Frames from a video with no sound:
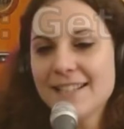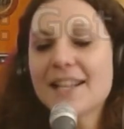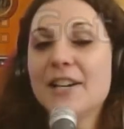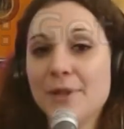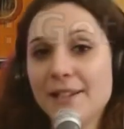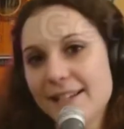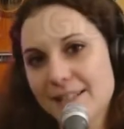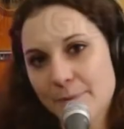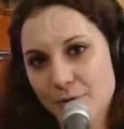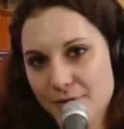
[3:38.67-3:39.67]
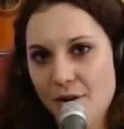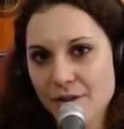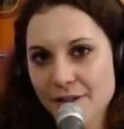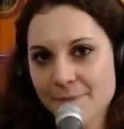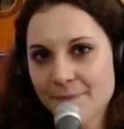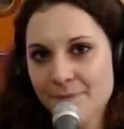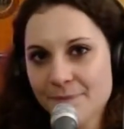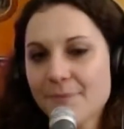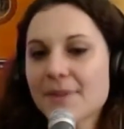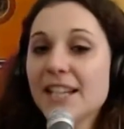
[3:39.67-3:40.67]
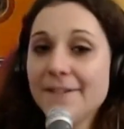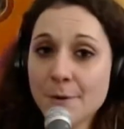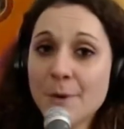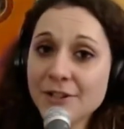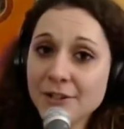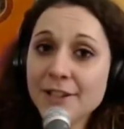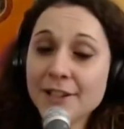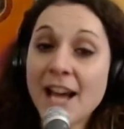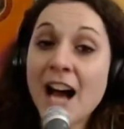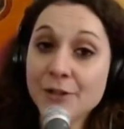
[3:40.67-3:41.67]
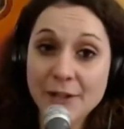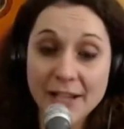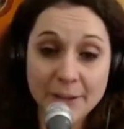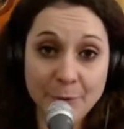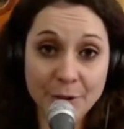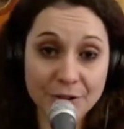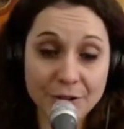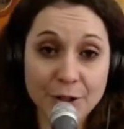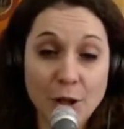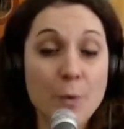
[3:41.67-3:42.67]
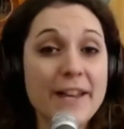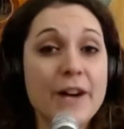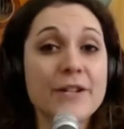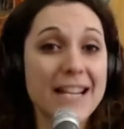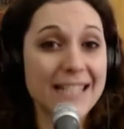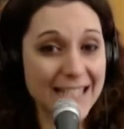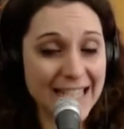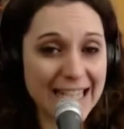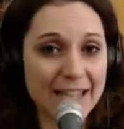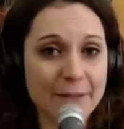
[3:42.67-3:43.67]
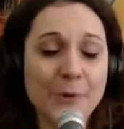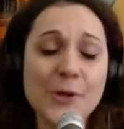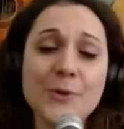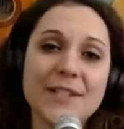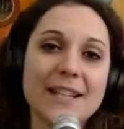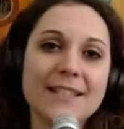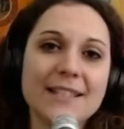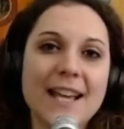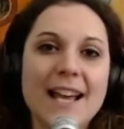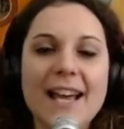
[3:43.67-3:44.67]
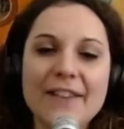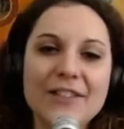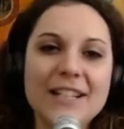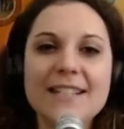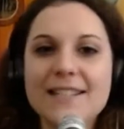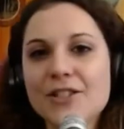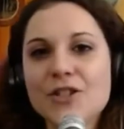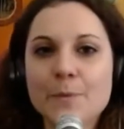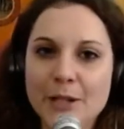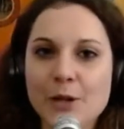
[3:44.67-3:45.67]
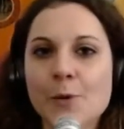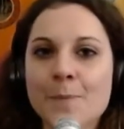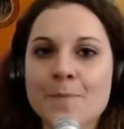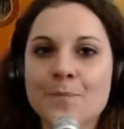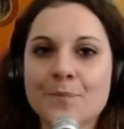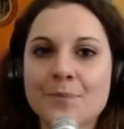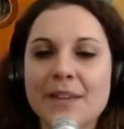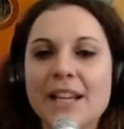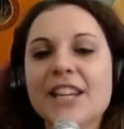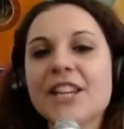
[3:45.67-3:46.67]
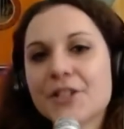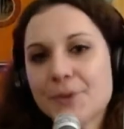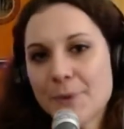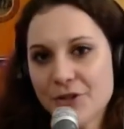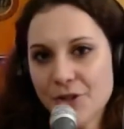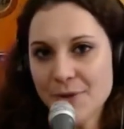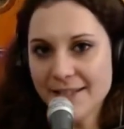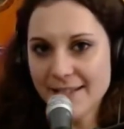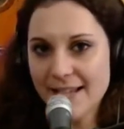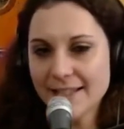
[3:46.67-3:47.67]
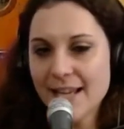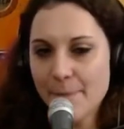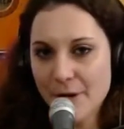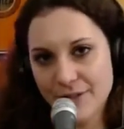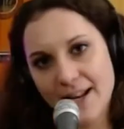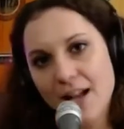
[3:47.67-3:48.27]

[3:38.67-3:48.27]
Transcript: is a relatable song. If you want to learn how to get personal without exceeding in the process, have a listen to Blue. Here's what Joni said about